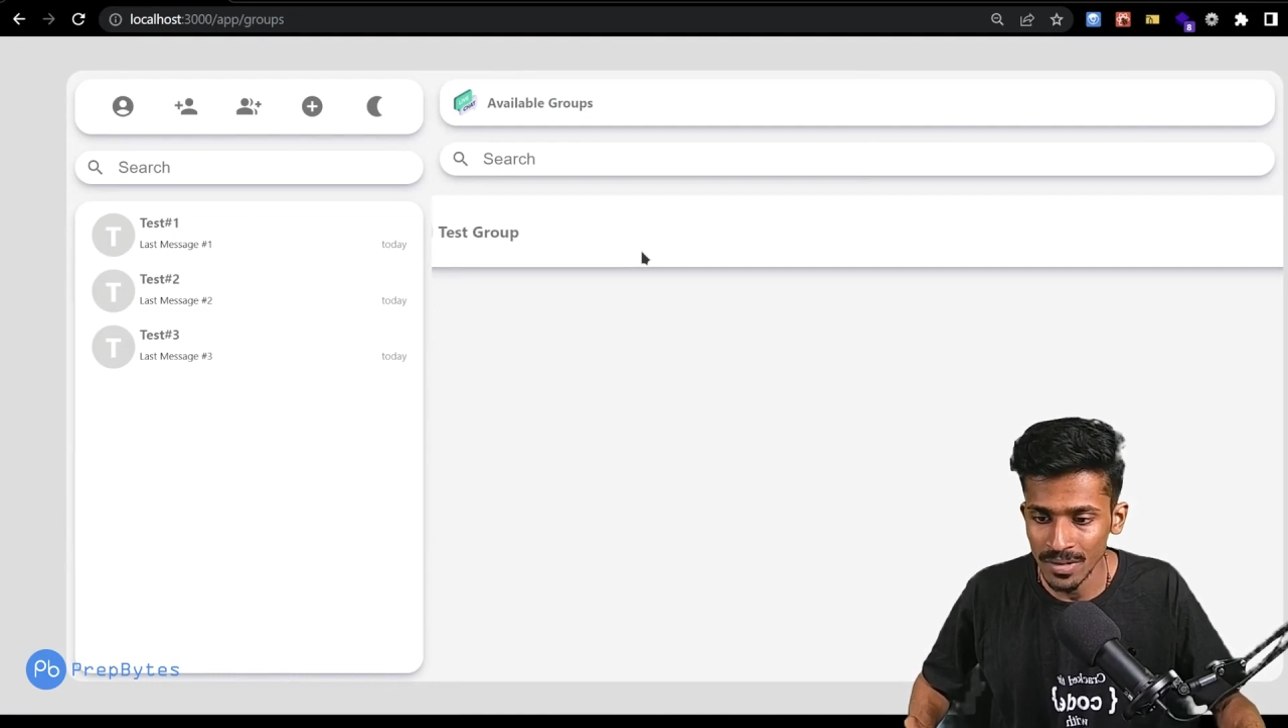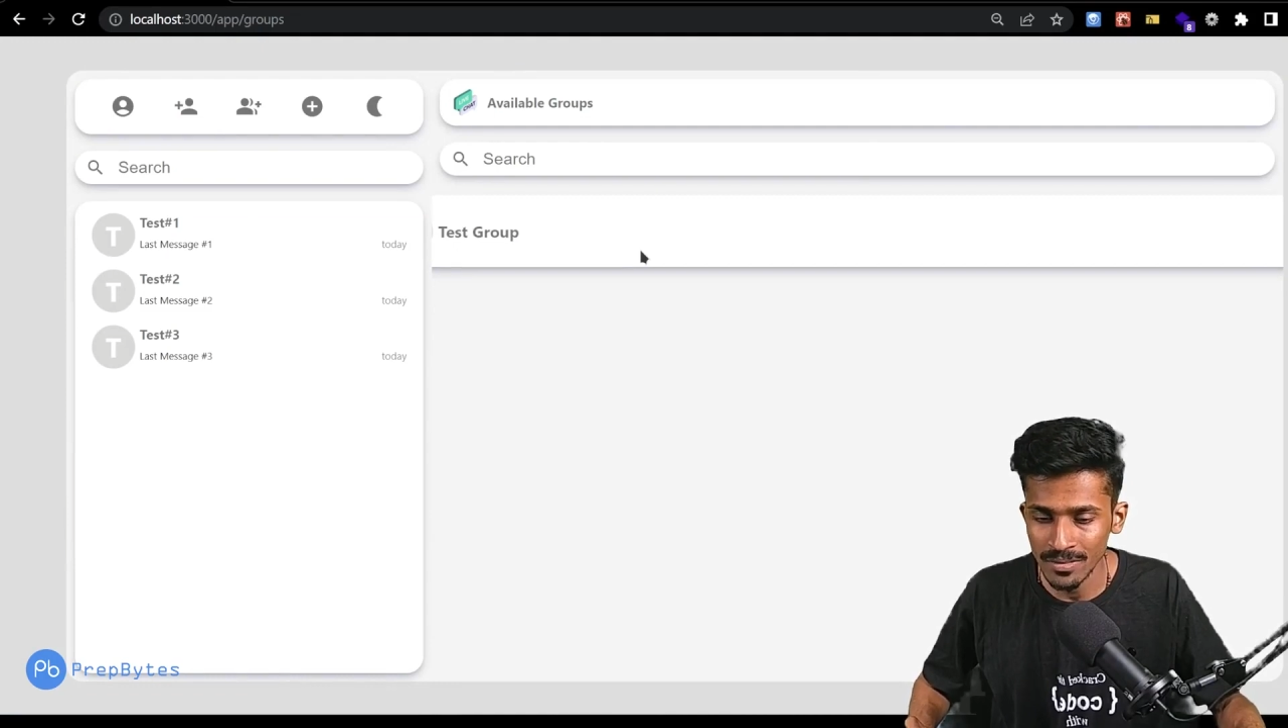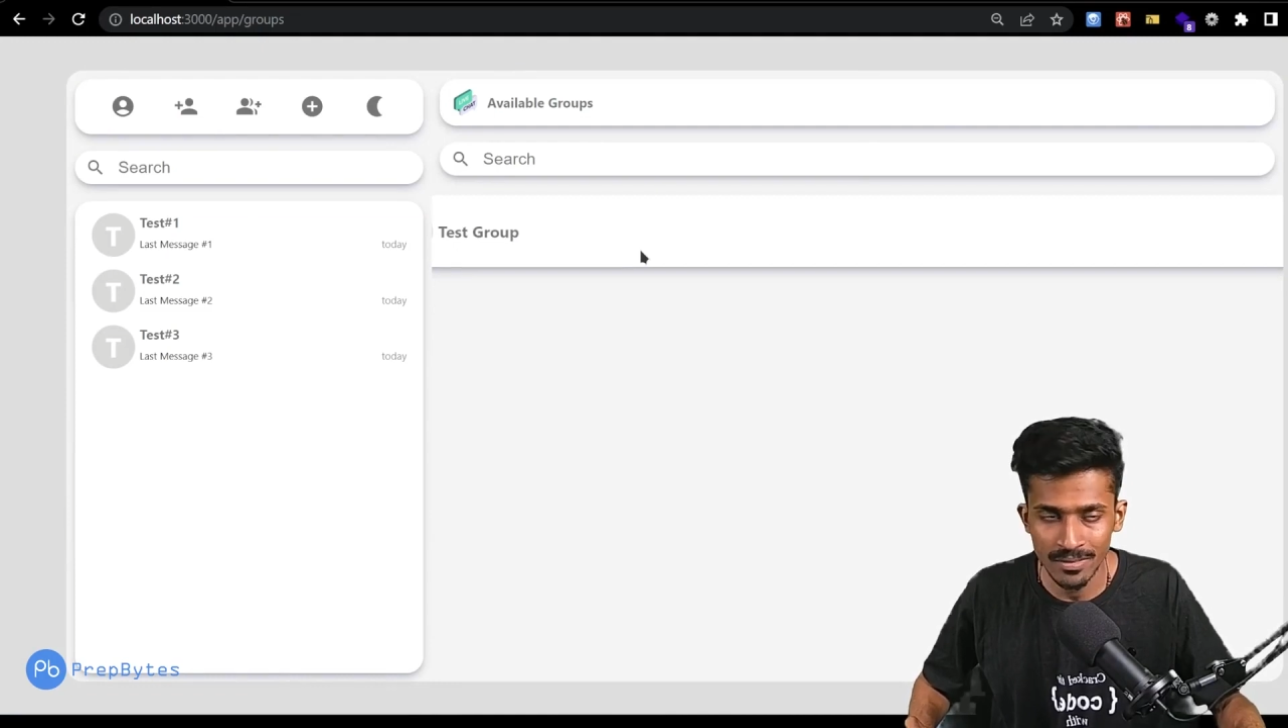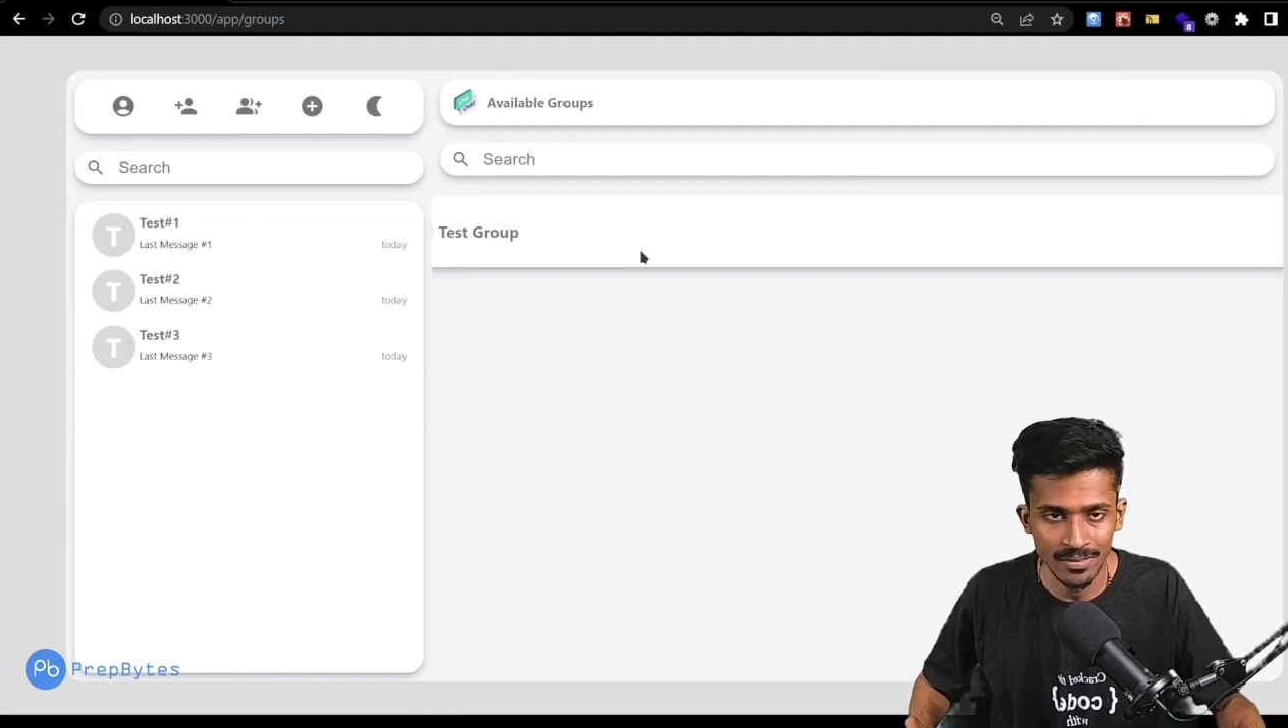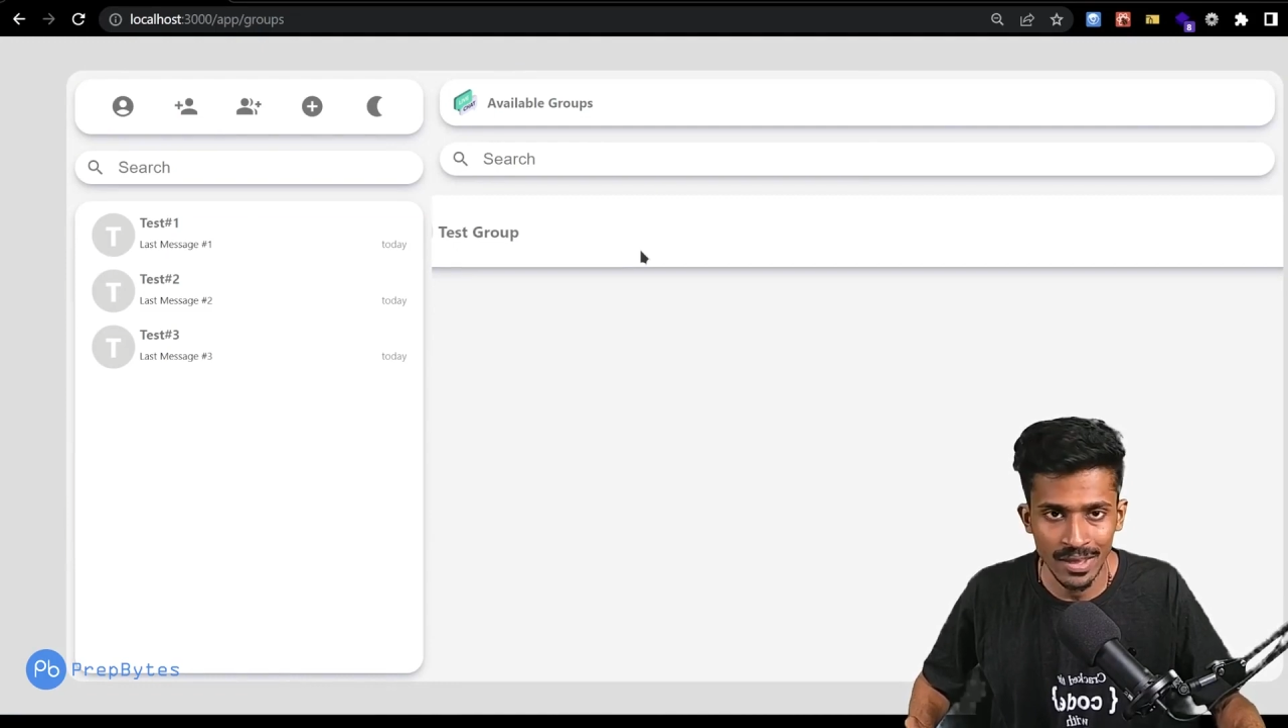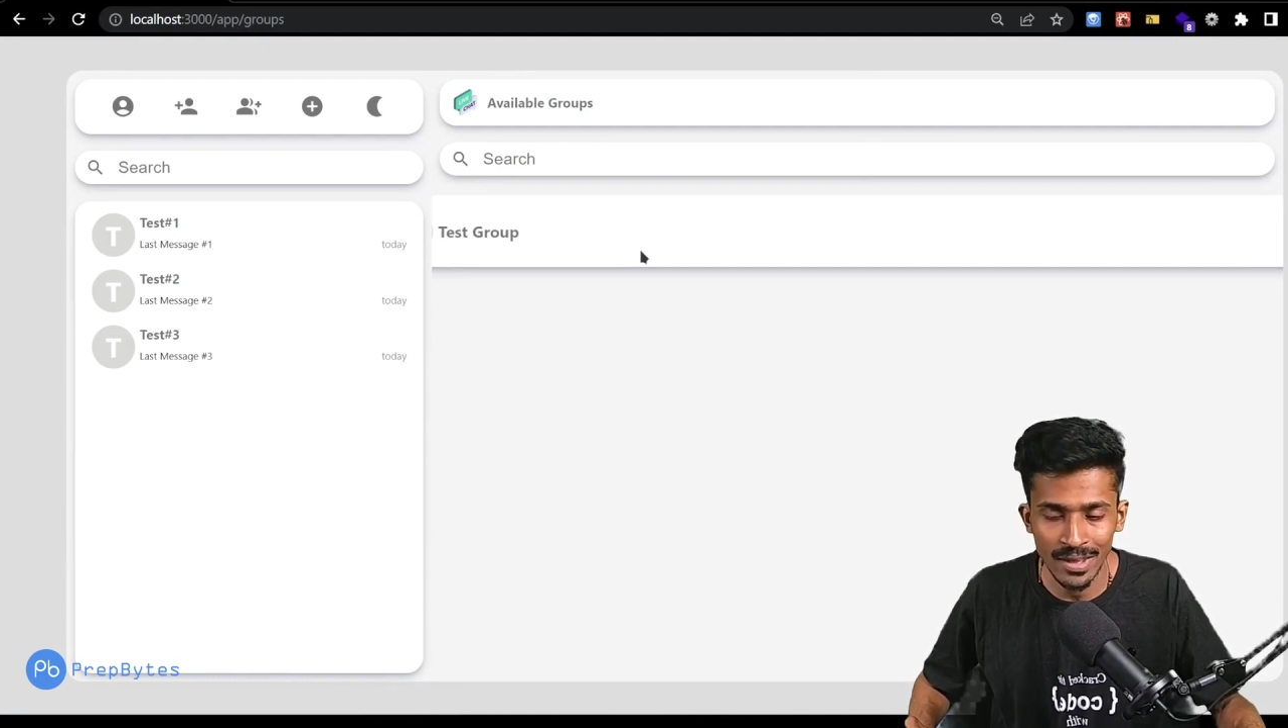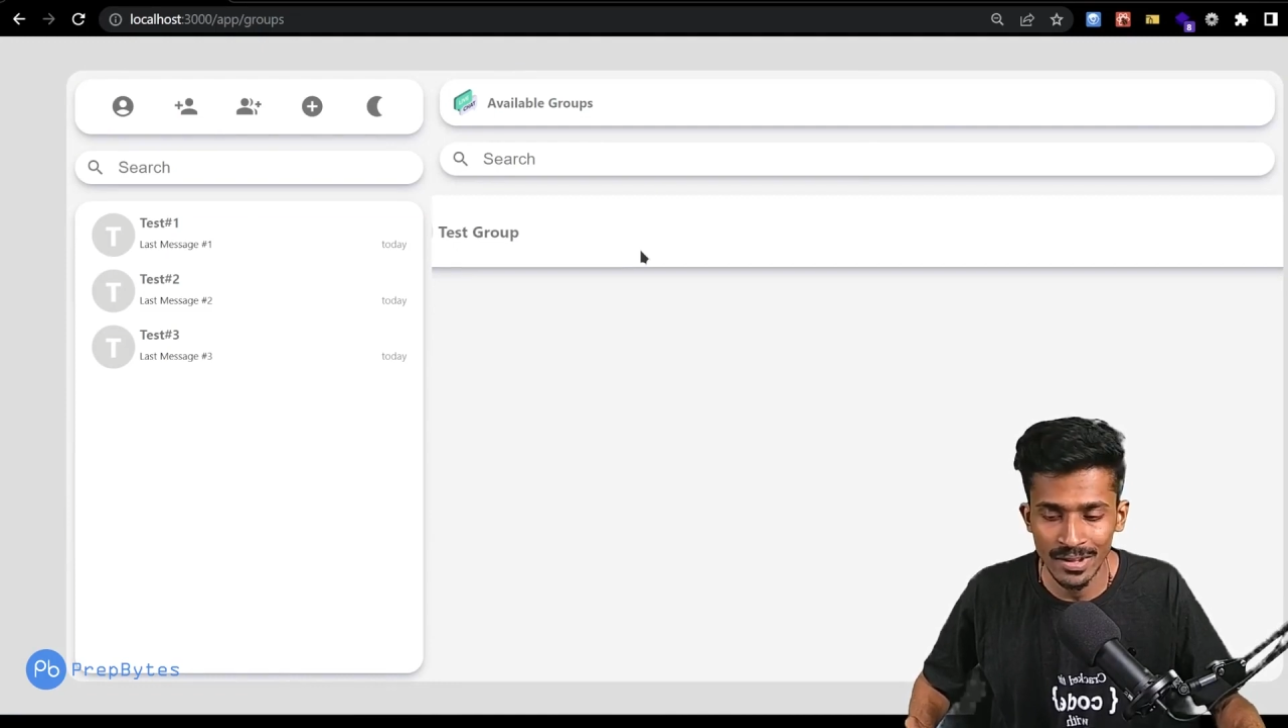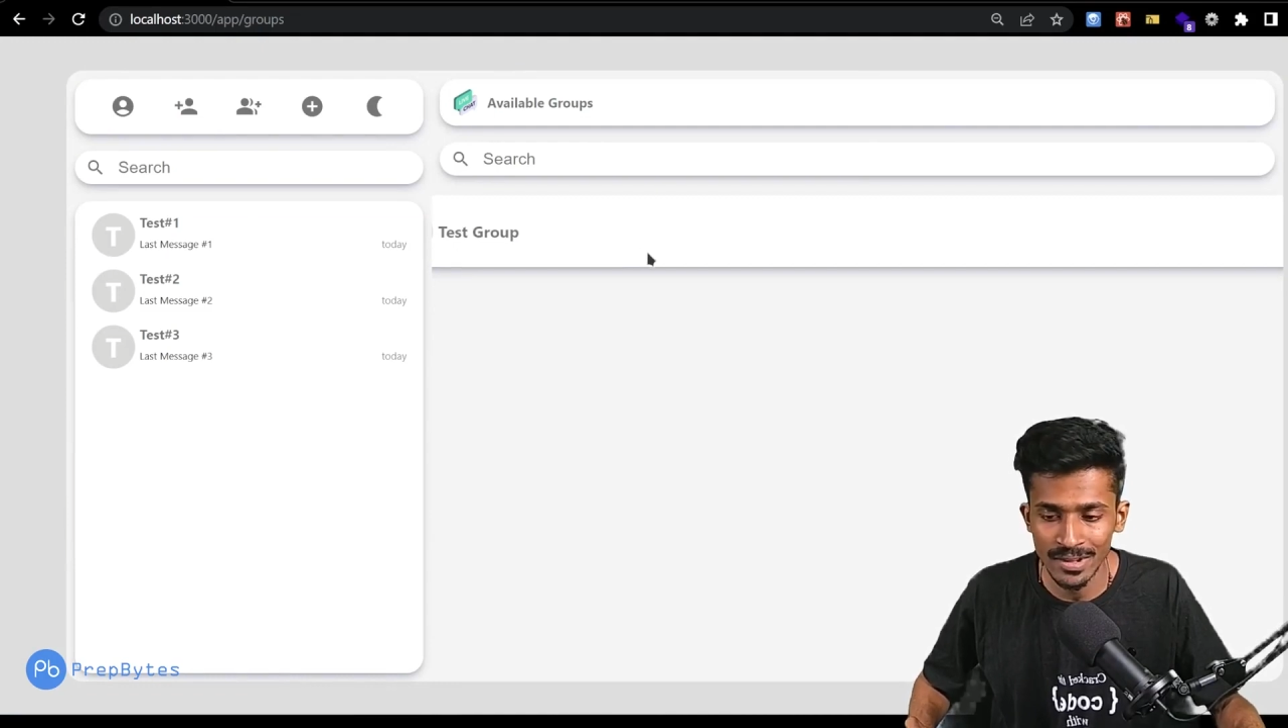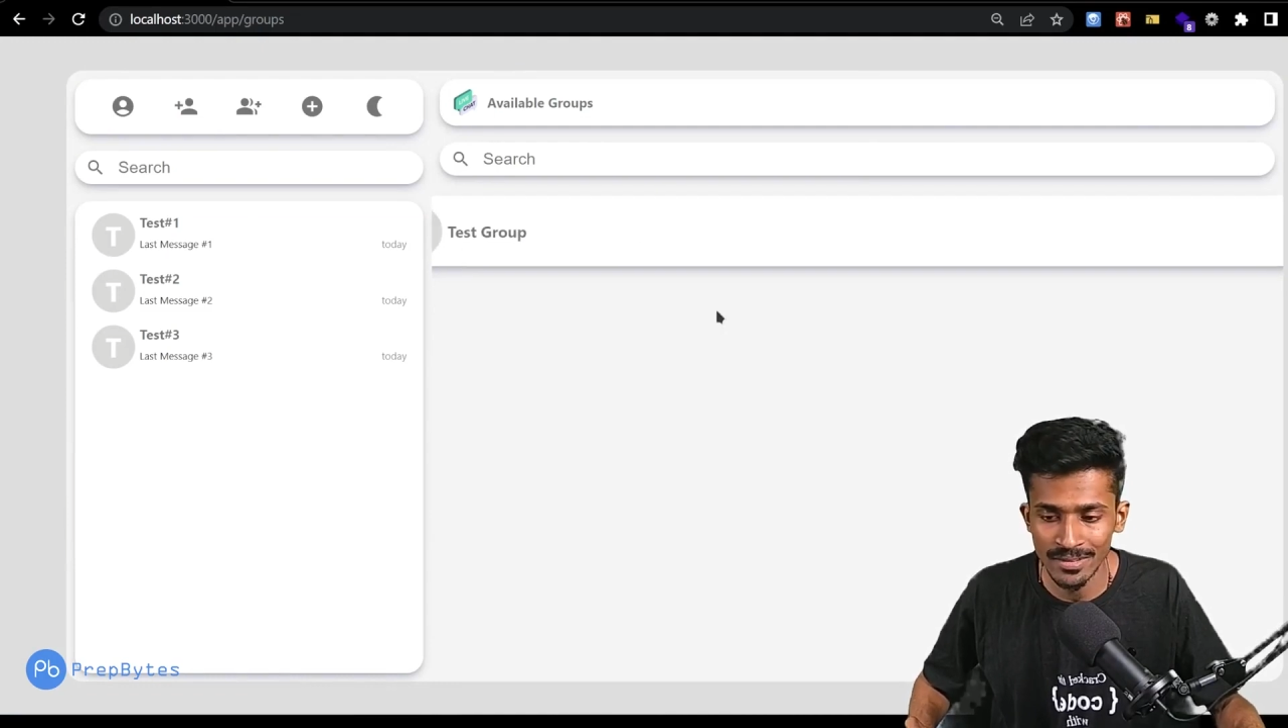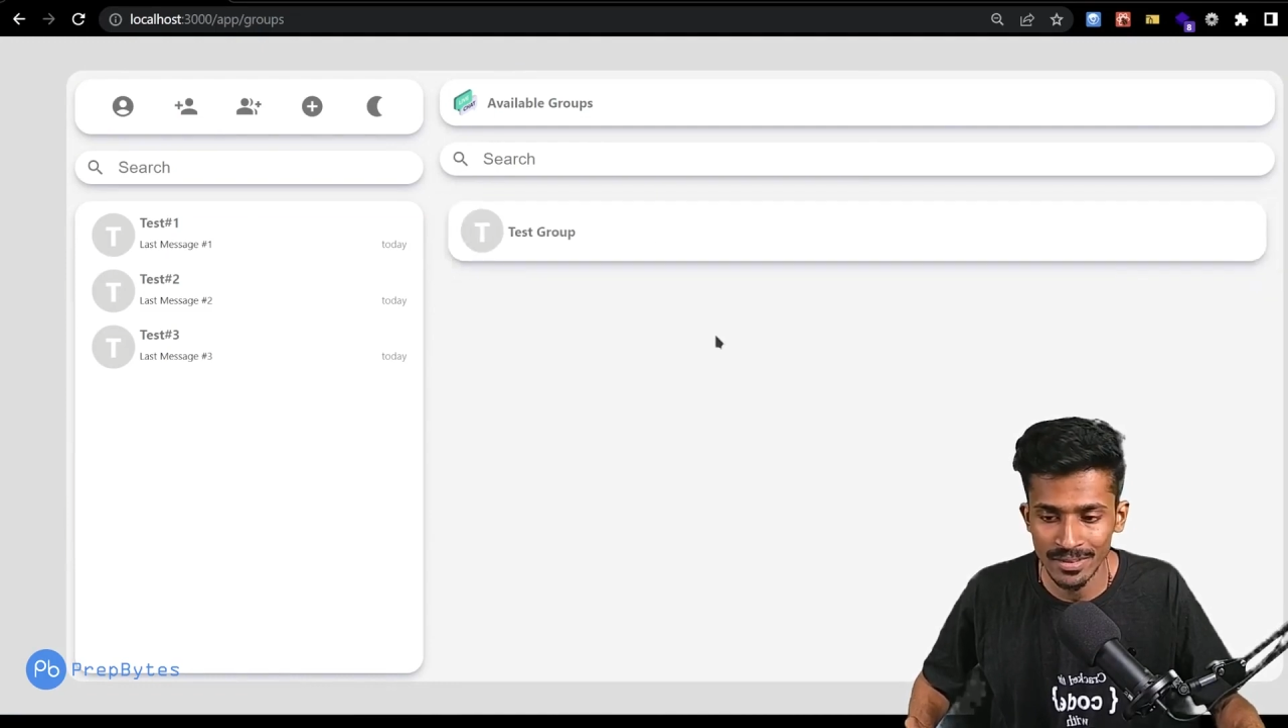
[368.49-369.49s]

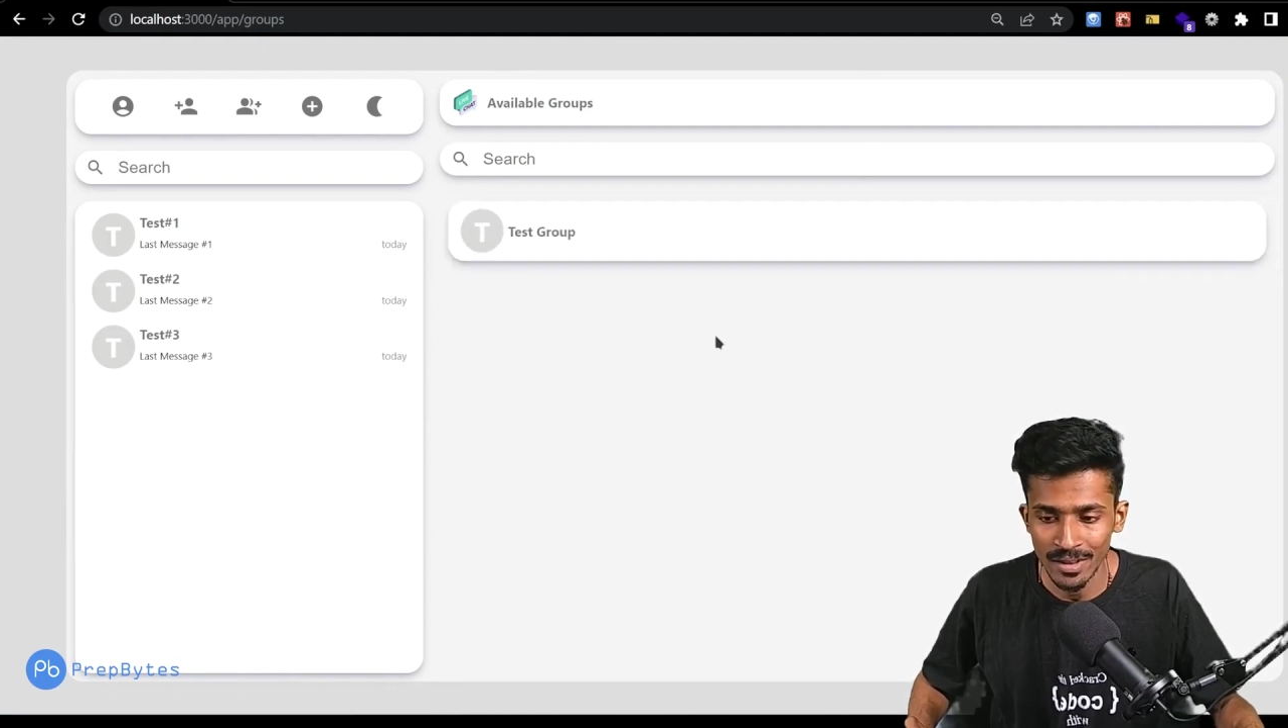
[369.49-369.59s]
scales